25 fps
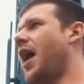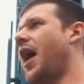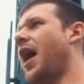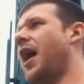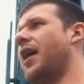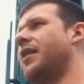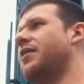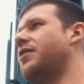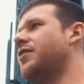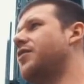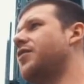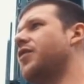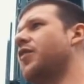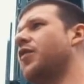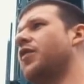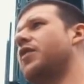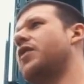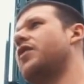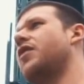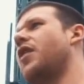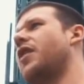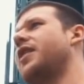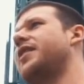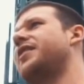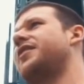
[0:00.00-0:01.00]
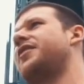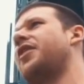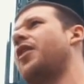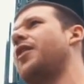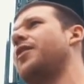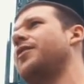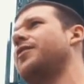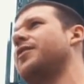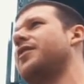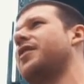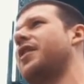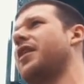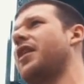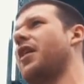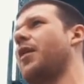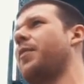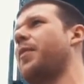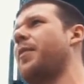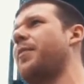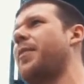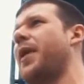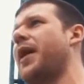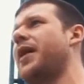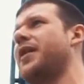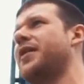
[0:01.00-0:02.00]
and nice tone to the
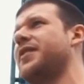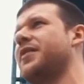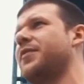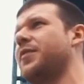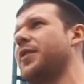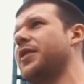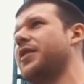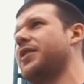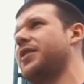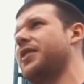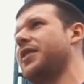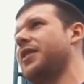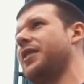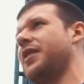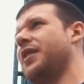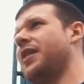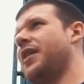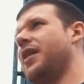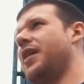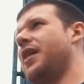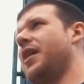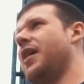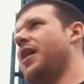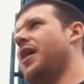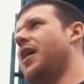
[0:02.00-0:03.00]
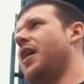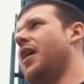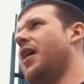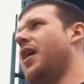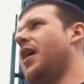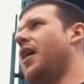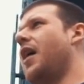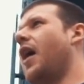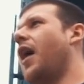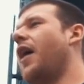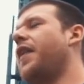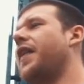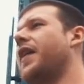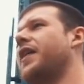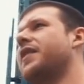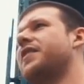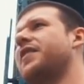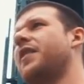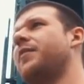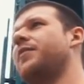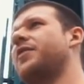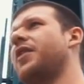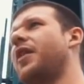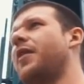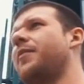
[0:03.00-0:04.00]
upper bass, which I think
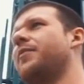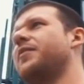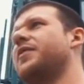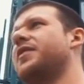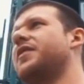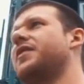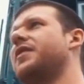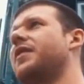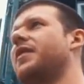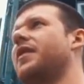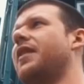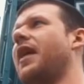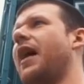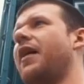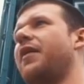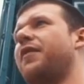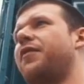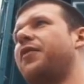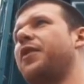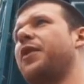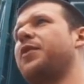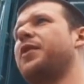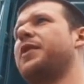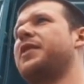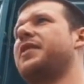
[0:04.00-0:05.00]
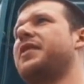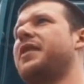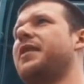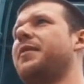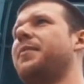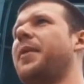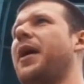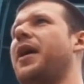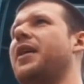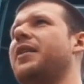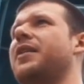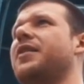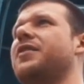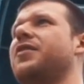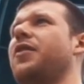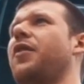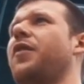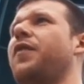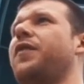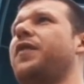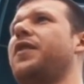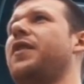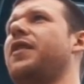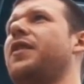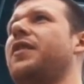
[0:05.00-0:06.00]
sometimes that frequency band is
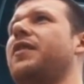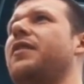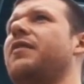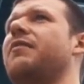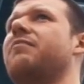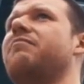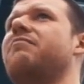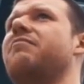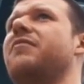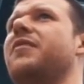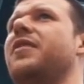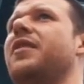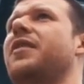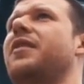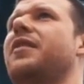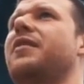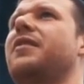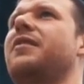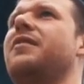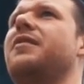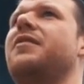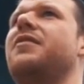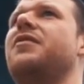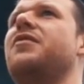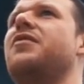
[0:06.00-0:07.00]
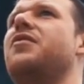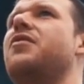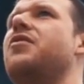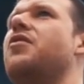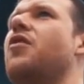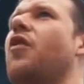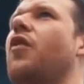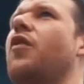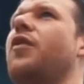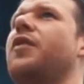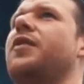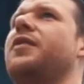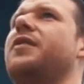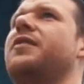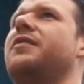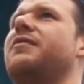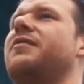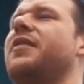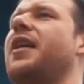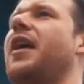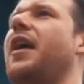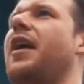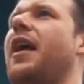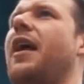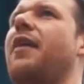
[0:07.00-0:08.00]
often not
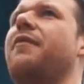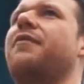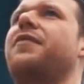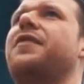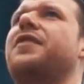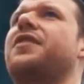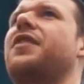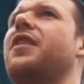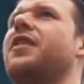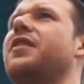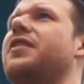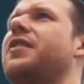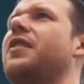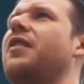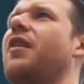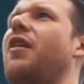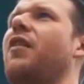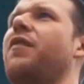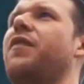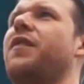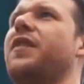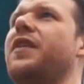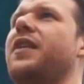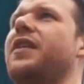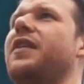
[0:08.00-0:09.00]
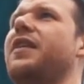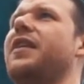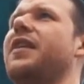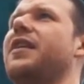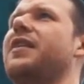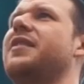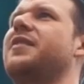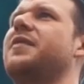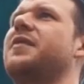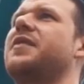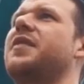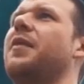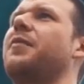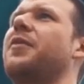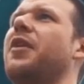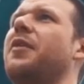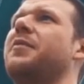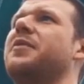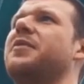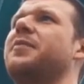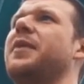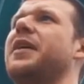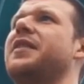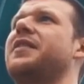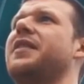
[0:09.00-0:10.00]
emphasised enough. It's
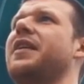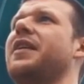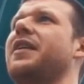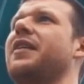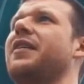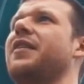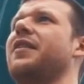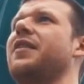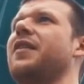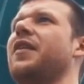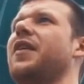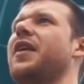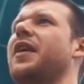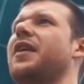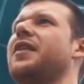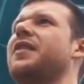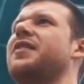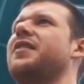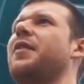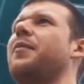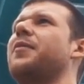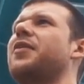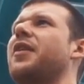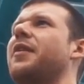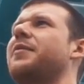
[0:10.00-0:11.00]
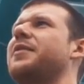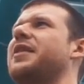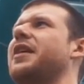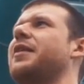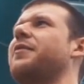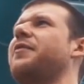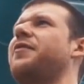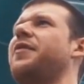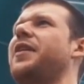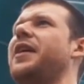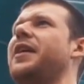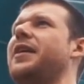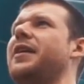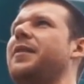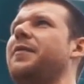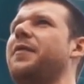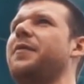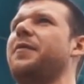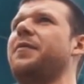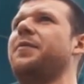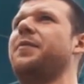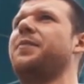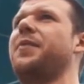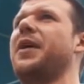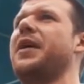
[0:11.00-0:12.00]
sometimes missing. Sometimes it can
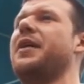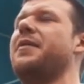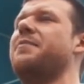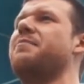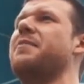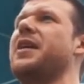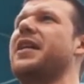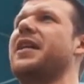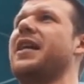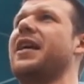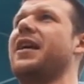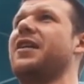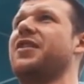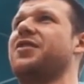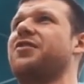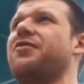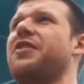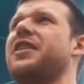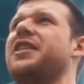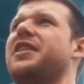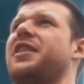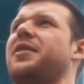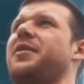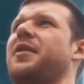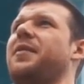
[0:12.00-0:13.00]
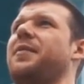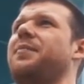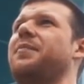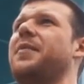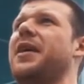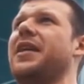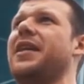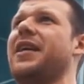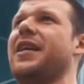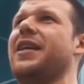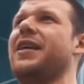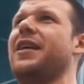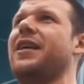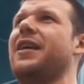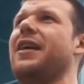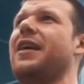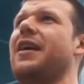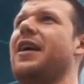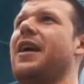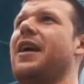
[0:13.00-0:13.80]
be MIDI and screechy MIDI,